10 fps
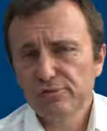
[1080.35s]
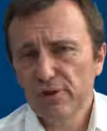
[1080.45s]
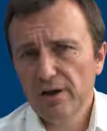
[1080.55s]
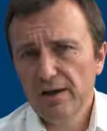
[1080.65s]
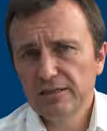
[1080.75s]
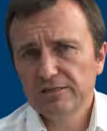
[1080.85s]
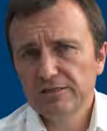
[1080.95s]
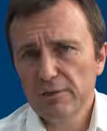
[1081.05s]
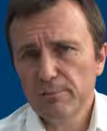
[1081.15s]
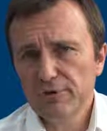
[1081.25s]
of fly ash,
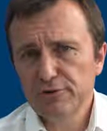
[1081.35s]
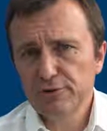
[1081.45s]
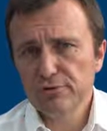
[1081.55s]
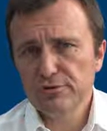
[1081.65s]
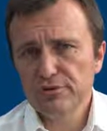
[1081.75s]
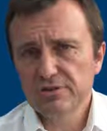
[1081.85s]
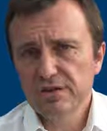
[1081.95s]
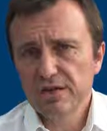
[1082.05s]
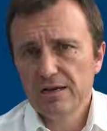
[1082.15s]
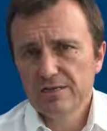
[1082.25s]
they produce
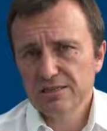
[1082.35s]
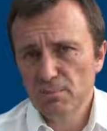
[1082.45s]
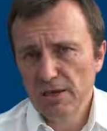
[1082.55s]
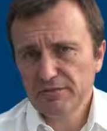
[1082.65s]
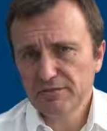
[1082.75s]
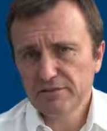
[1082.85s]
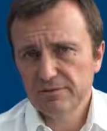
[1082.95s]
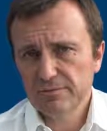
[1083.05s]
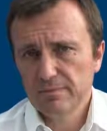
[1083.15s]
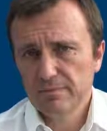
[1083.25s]
cement,
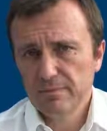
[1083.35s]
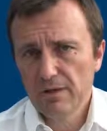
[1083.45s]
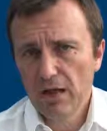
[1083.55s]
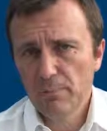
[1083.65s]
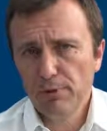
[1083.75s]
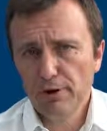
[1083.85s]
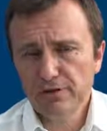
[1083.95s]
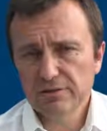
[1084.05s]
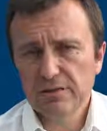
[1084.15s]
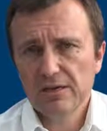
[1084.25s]
a
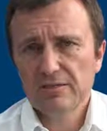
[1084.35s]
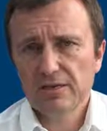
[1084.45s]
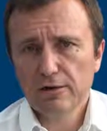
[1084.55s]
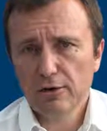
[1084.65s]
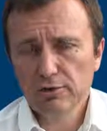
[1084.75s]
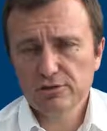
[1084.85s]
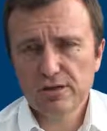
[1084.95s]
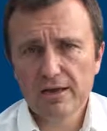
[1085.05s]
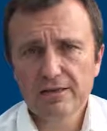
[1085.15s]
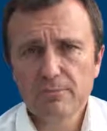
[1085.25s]
product that looks
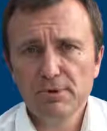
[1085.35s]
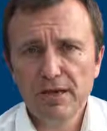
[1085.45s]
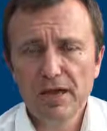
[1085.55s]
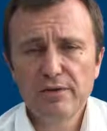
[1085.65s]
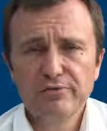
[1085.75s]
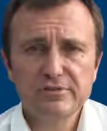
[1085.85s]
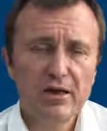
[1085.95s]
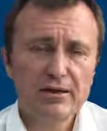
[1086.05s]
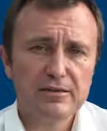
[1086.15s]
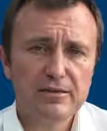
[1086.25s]
like and behaves
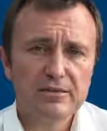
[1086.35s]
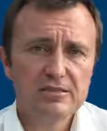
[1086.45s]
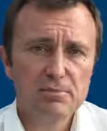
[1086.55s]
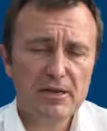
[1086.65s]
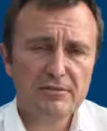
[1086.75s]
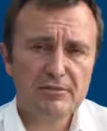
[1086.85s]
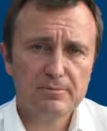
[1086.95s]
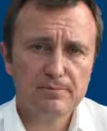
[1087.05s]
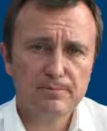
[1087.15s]
like cement.